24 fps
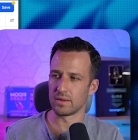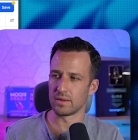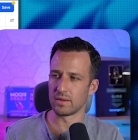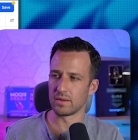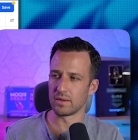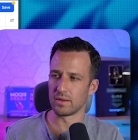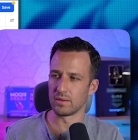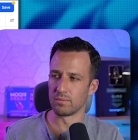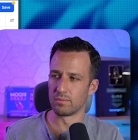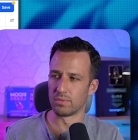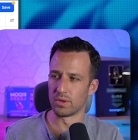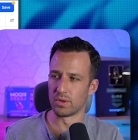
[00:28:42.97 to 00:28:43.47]

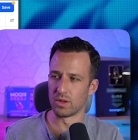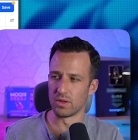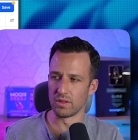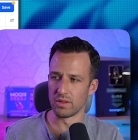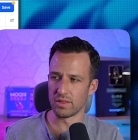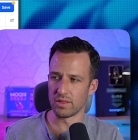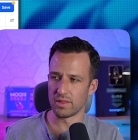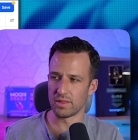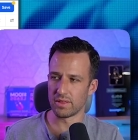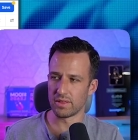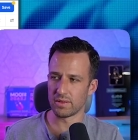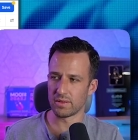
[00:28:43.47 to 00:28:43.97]

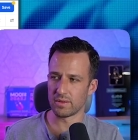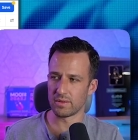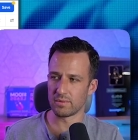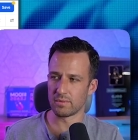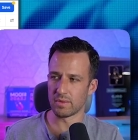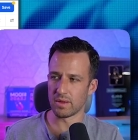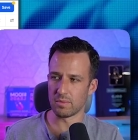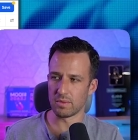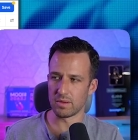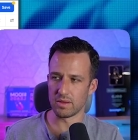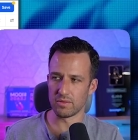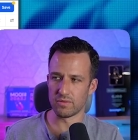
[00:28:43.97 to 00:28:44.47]
both,
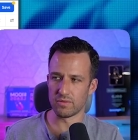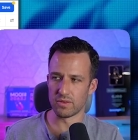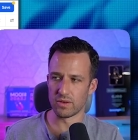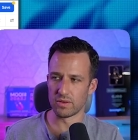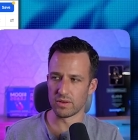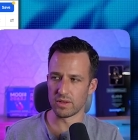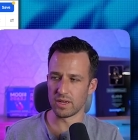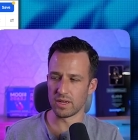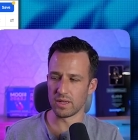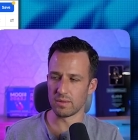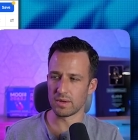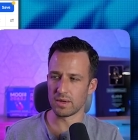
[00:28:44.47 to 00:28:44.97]
maybe phone
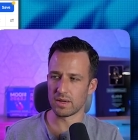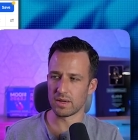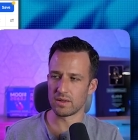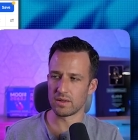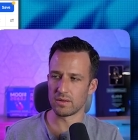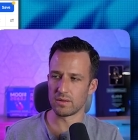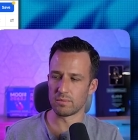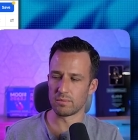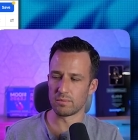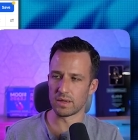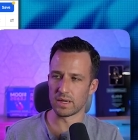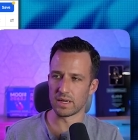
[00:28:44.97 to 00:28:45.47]
and
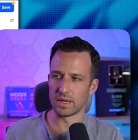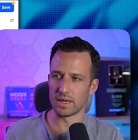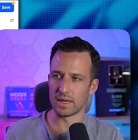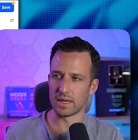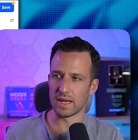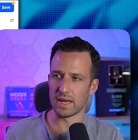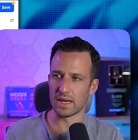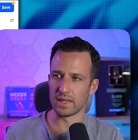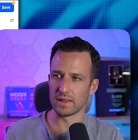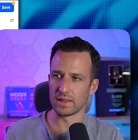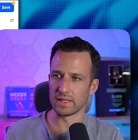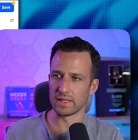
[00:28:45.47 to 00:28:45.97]
email, but
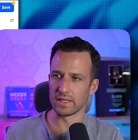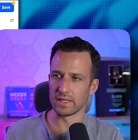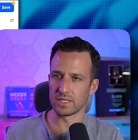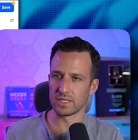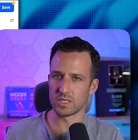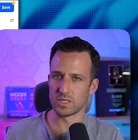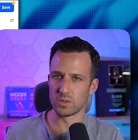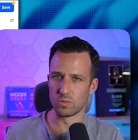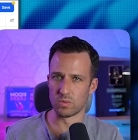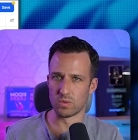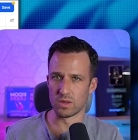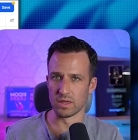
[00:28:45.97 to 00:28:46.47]
at
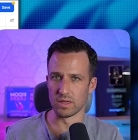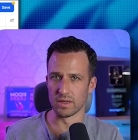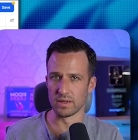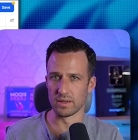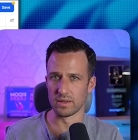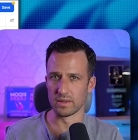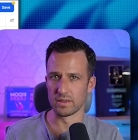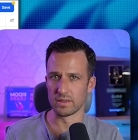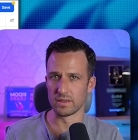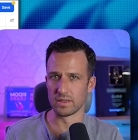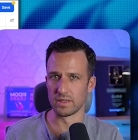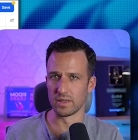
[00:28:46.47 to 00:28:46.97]
least
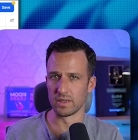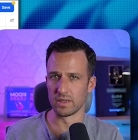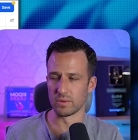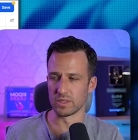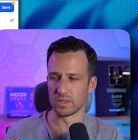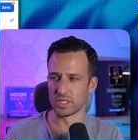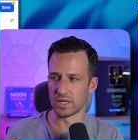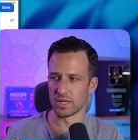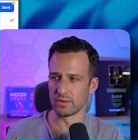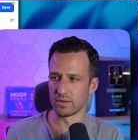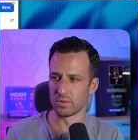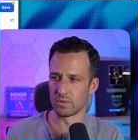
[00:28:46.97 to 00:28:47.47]
one,
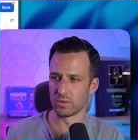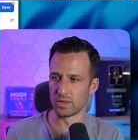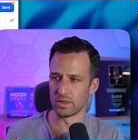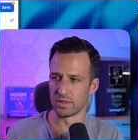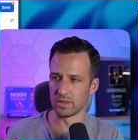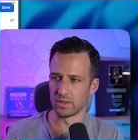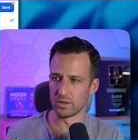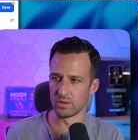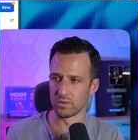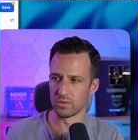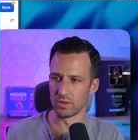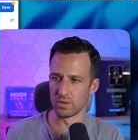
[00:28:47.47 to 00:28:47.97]
whichever one
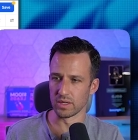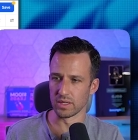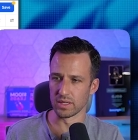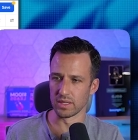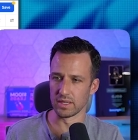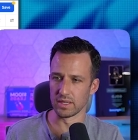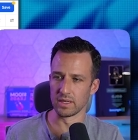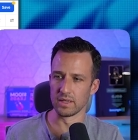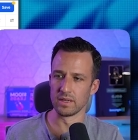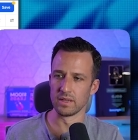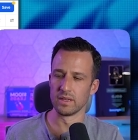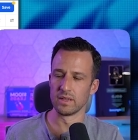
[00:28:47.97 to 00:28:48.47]
you
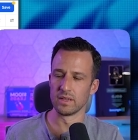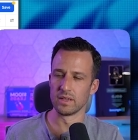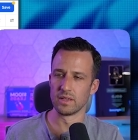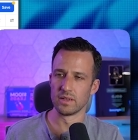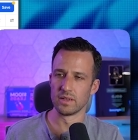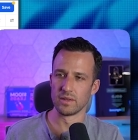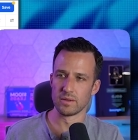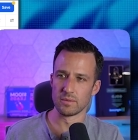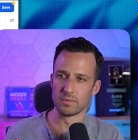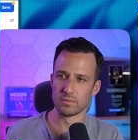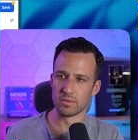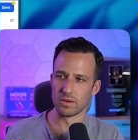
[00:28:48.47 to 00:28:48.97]
really
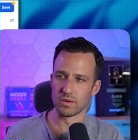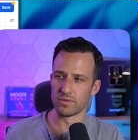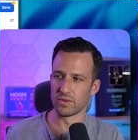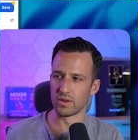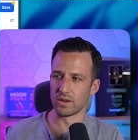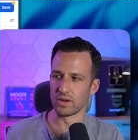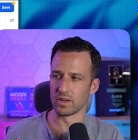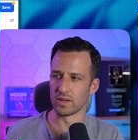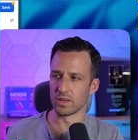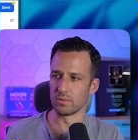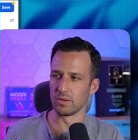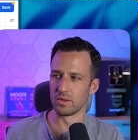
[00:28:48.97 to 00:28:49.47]

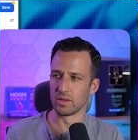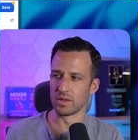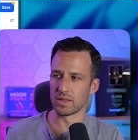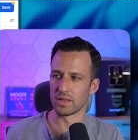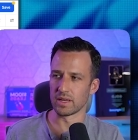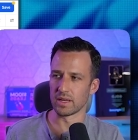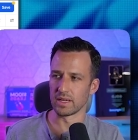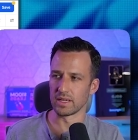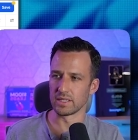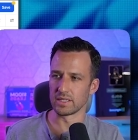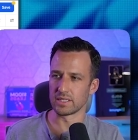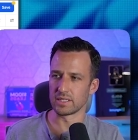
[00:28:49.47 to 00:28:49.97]
prefer to
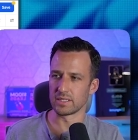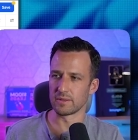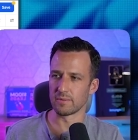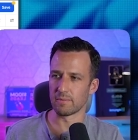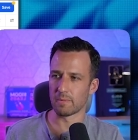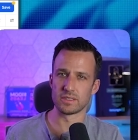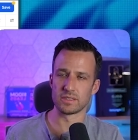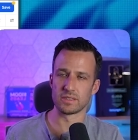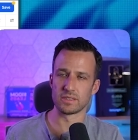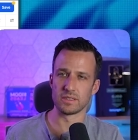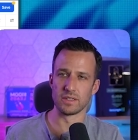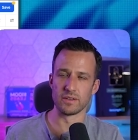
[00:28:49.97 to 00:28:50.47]
communicate.
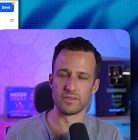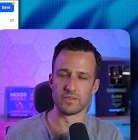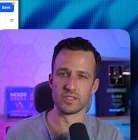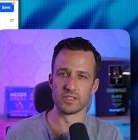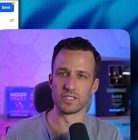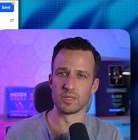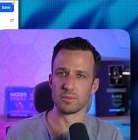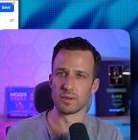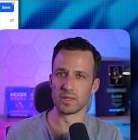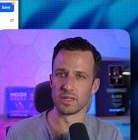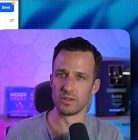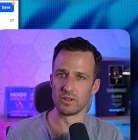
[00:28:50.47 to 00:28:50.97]
If you're
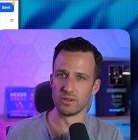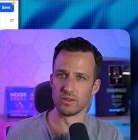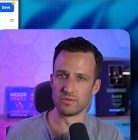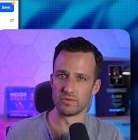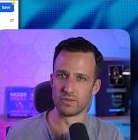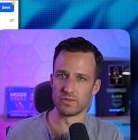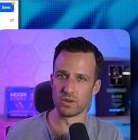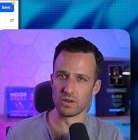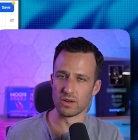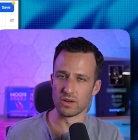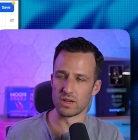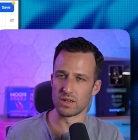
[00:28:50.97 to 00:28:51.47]
typically doing
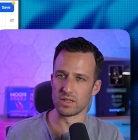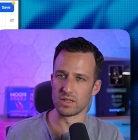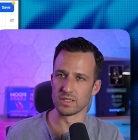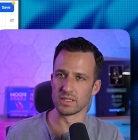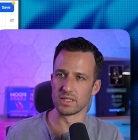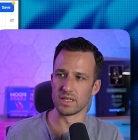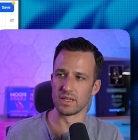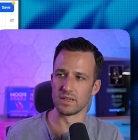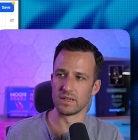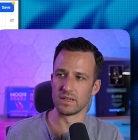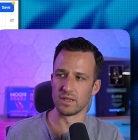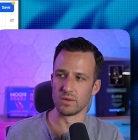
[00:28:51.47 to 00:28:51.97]
phone calls,
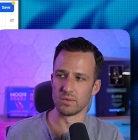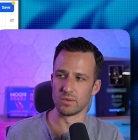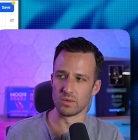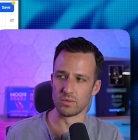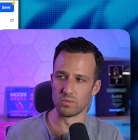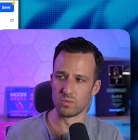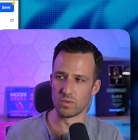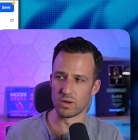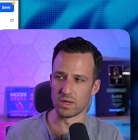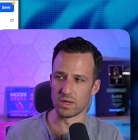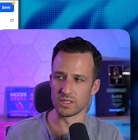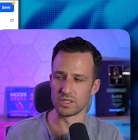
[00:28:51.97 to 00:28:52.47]
then you would
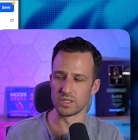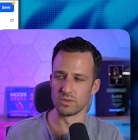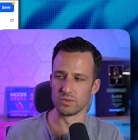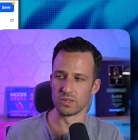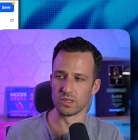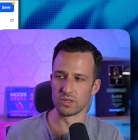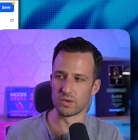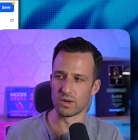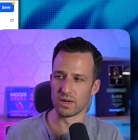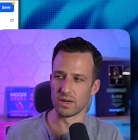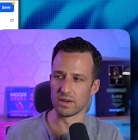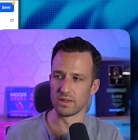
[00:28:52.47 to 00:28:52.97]
want to
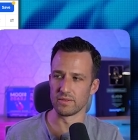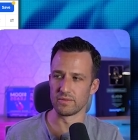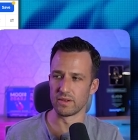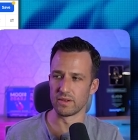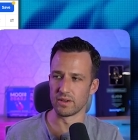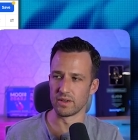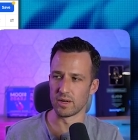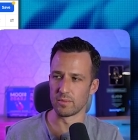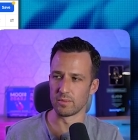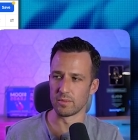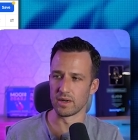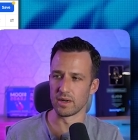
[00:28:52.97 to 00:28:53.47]
require the
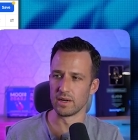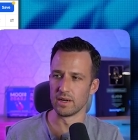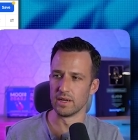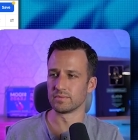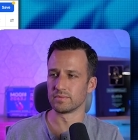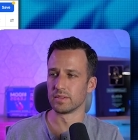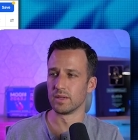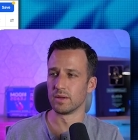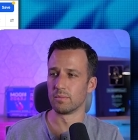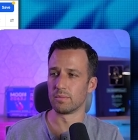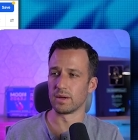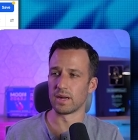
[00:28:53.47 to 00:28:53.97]
phone number,
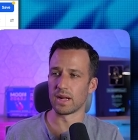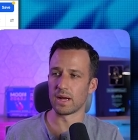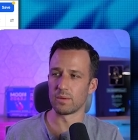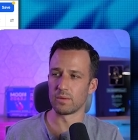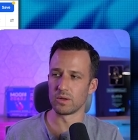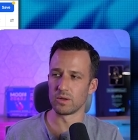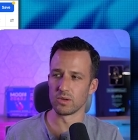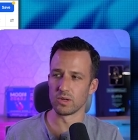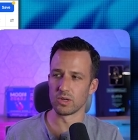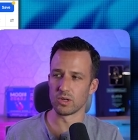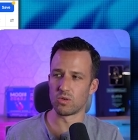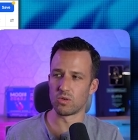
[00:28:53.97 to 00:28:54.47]
but I
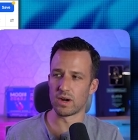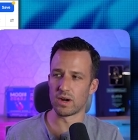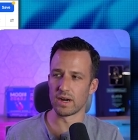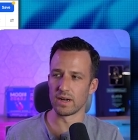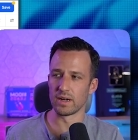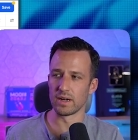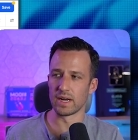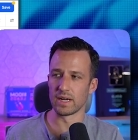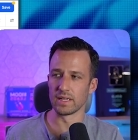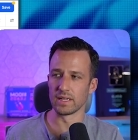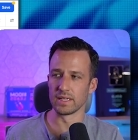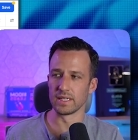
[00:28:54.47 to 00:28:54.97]
would
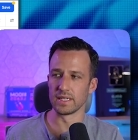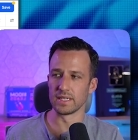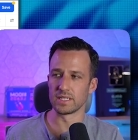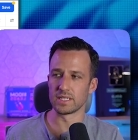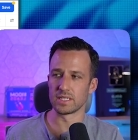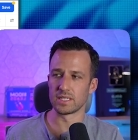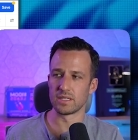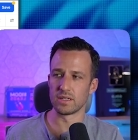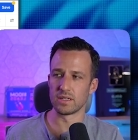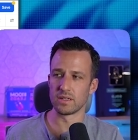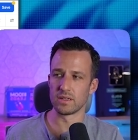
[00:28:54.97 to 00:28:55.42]
require at least